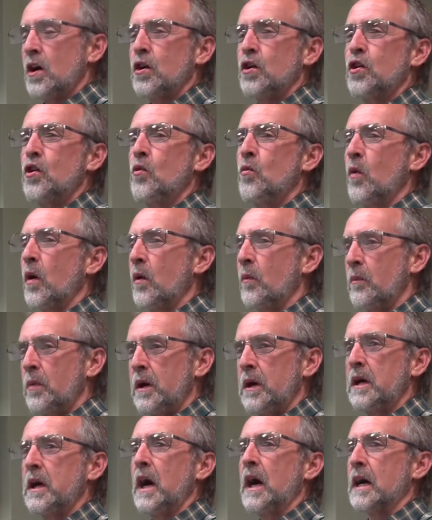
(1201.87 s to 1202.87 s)
You will
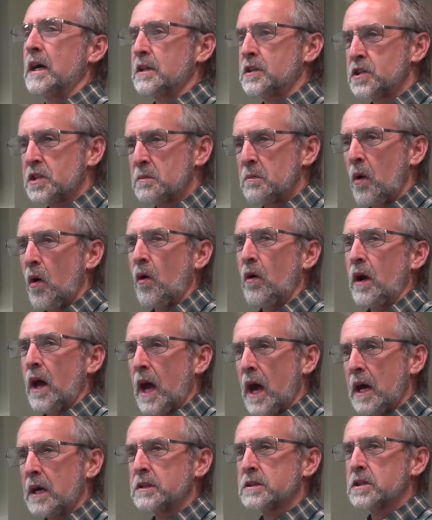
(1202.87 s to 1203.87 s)
be as smart
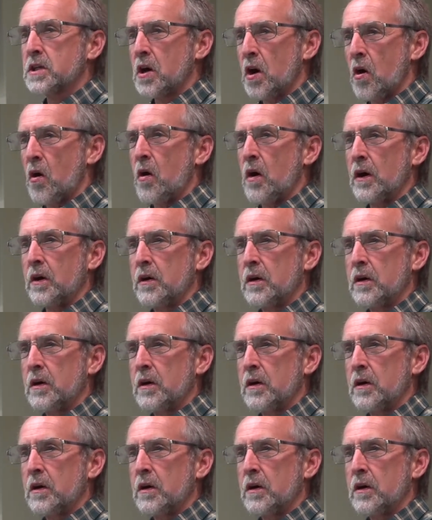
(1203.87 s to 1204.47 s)
as God.